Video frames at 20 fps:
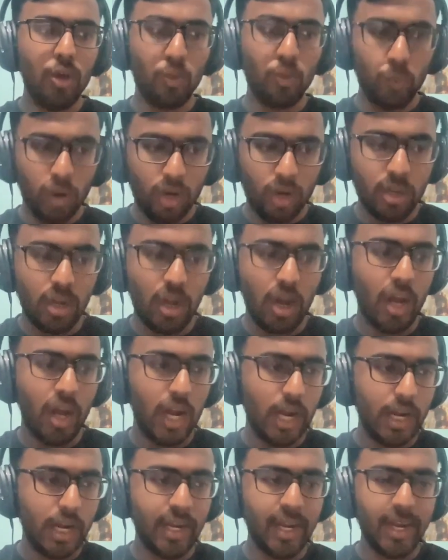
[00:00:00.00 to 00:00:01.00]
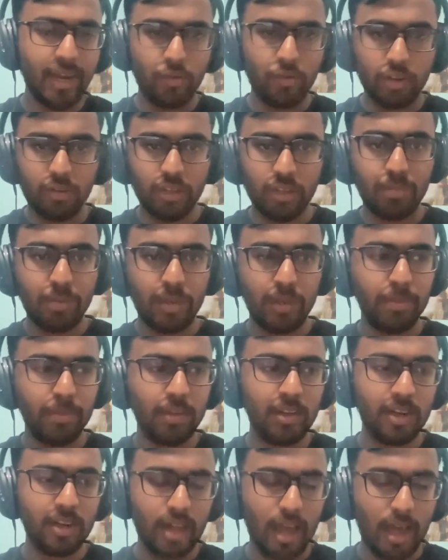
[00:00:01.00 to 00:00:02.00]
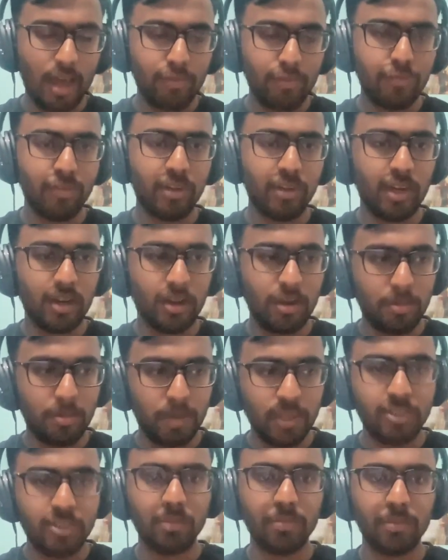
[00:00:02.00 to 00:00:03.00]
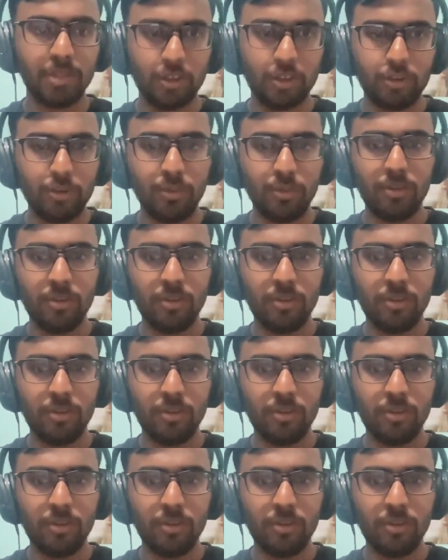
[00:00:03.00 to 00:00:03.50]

work hard, network with people, and have fun and build something cool.